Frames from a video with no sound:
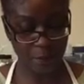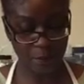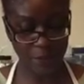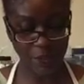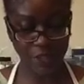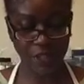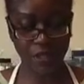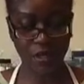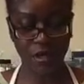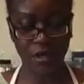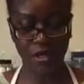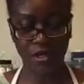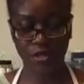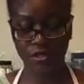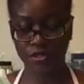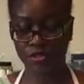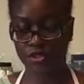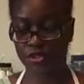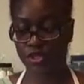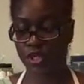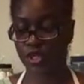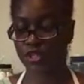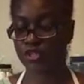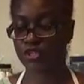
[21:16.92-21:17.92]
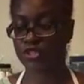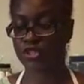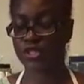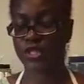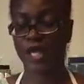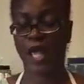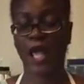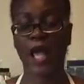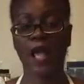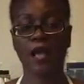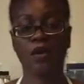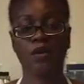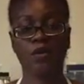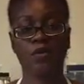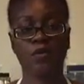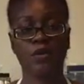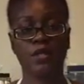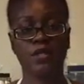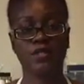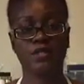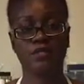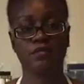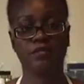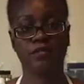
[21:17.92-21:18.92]
because tallow
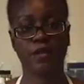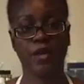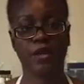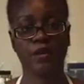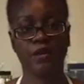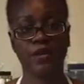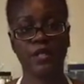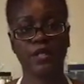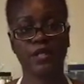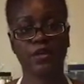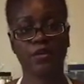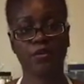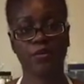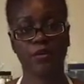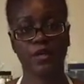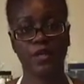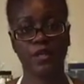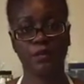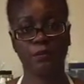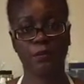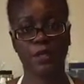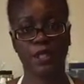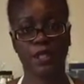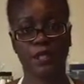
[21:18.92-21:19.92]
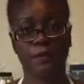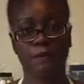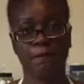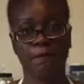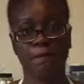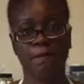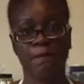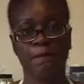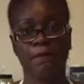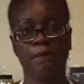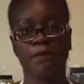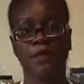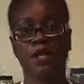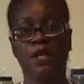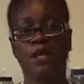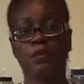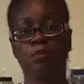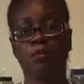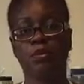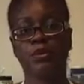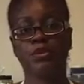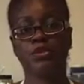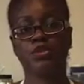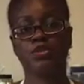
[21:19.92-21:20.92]
is very creamy.
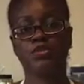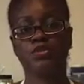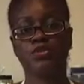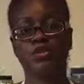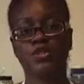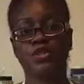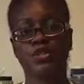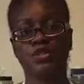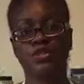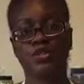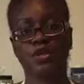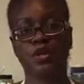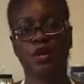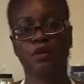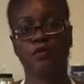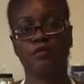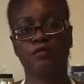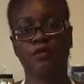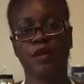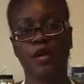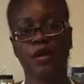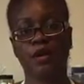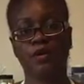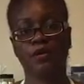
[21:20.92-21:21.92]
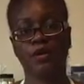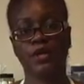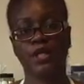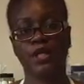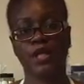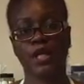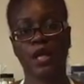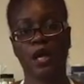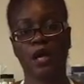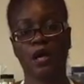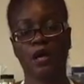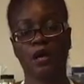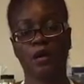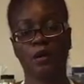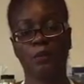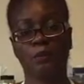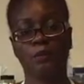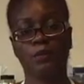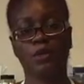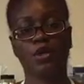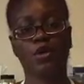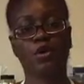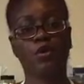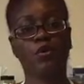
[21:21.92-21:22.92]
It produces a very
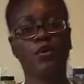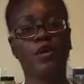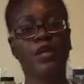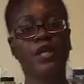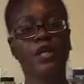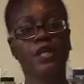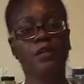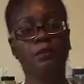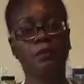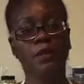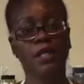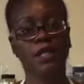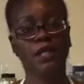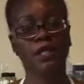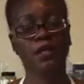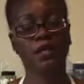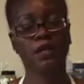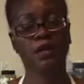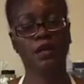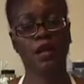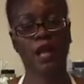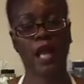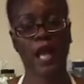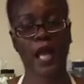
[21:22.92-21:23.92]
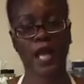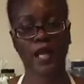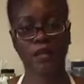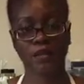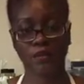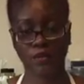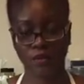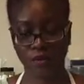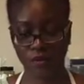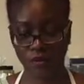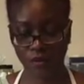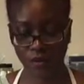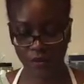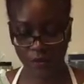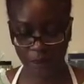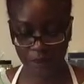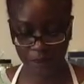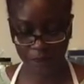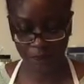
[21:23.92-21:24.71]
creamy lather,